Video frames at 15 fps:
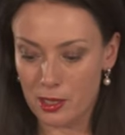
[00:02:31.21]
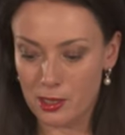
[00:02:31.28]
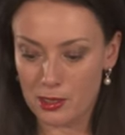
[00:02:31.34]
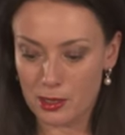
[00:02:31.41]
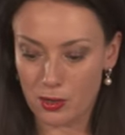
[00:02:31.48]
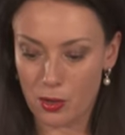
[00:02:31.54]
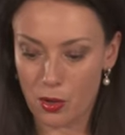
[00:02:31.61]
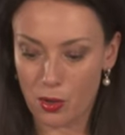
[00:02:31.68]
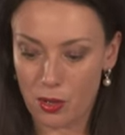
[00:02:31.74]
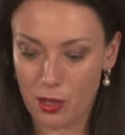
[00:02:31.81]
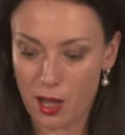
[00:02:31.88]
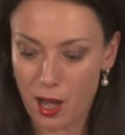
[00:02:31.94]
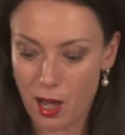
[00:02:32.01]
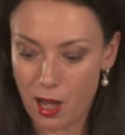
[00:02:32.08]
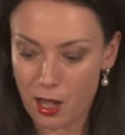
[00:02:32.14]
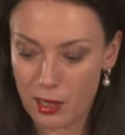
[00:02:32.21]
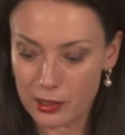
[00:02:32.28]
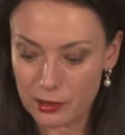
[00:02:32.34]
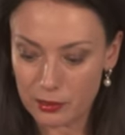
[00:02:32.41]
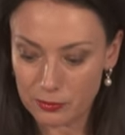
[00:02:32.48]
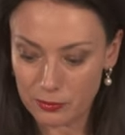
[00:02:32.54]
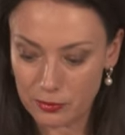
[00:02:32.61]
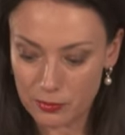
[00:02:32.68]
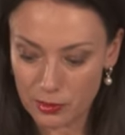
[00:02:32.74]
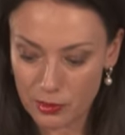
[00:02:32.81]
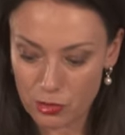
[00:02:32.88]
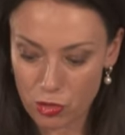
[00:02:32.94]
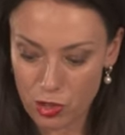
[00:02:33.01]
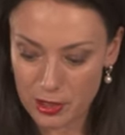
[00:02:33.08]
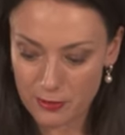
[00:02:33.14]
So I'll
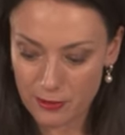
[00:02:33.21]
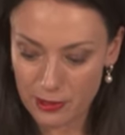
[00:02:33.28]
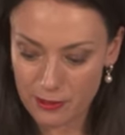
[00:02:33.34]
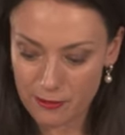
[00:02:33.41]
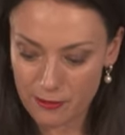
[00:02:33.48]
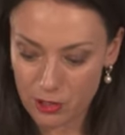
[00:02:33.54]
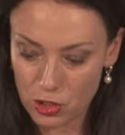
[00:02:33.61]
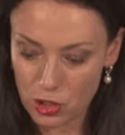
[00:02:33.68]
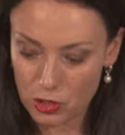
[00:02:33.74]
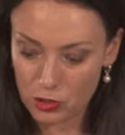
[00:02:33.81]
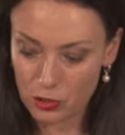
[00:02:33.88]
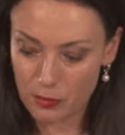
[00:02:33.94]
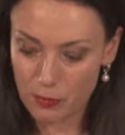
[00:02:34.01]
transfer the fish into the